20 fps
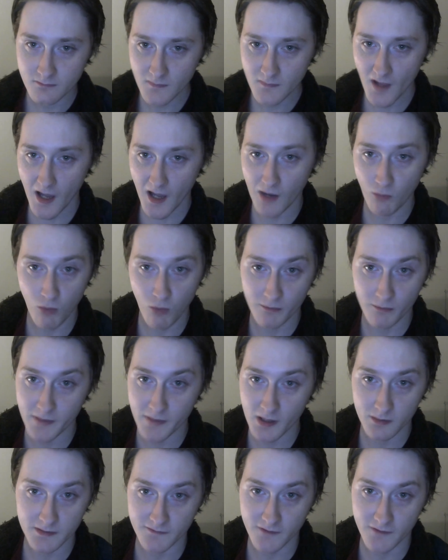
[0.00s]
I won't be
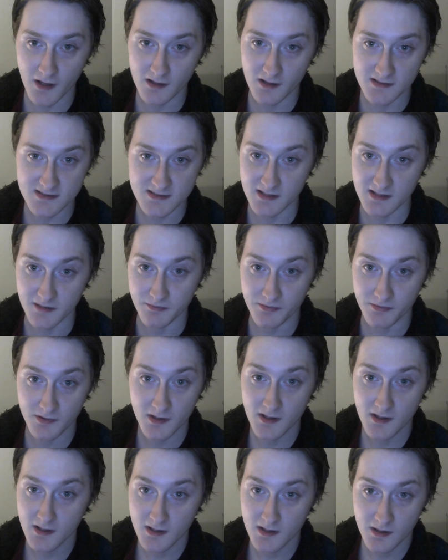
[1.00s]
able to fall asleep,
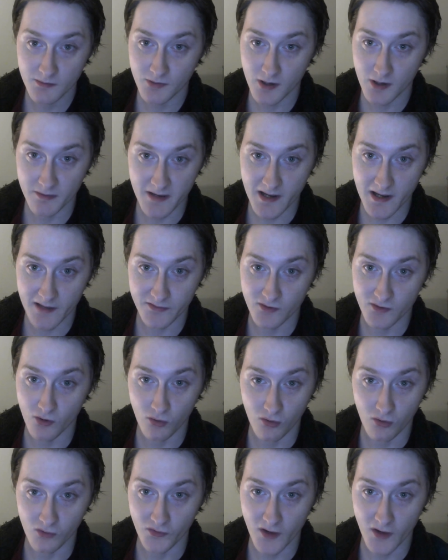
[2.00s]
probably not the
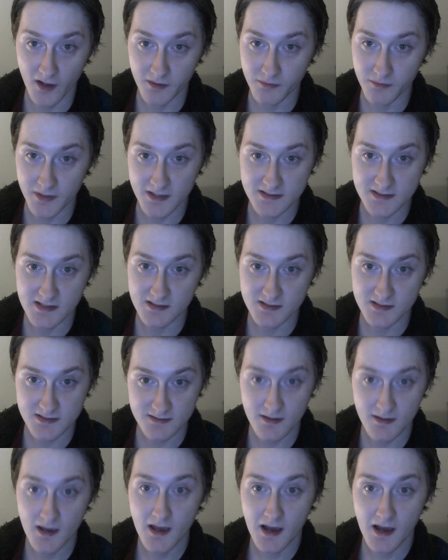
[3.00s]
whole night, because
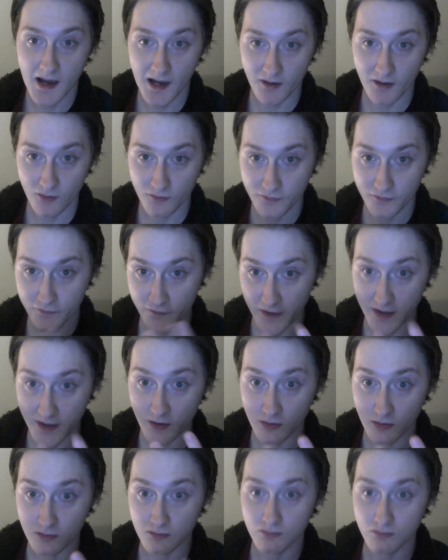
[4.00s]
I'll
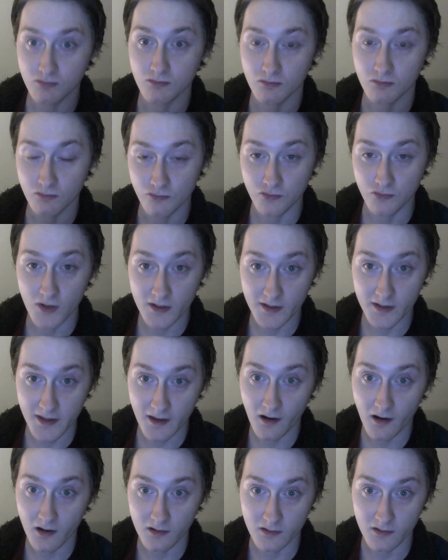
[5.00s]
feel really
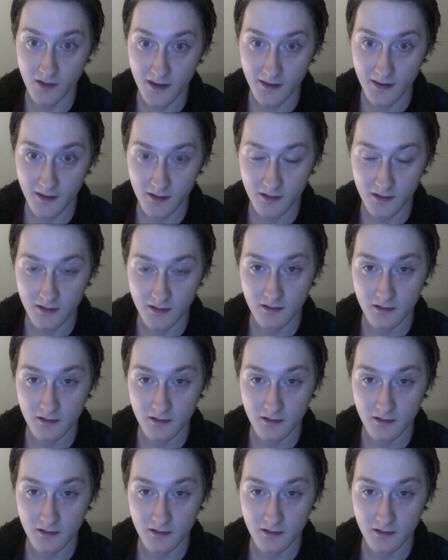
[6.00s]
ugly, and